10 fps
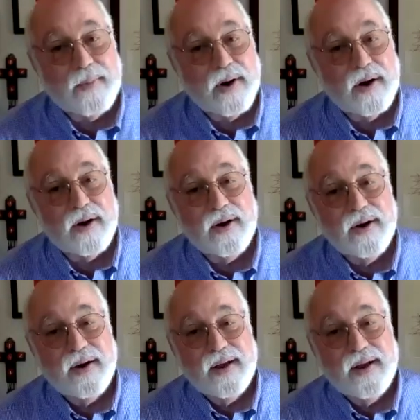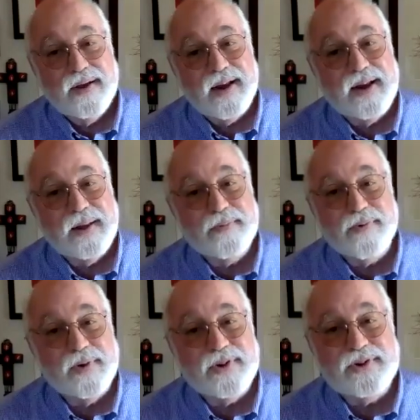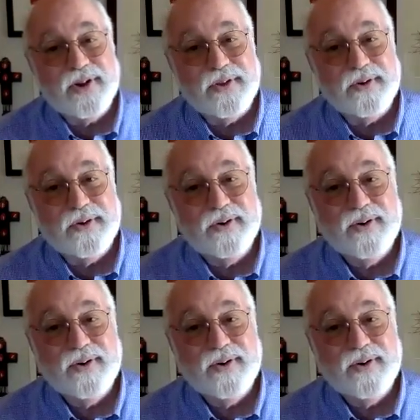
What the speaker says: our nickname for each other.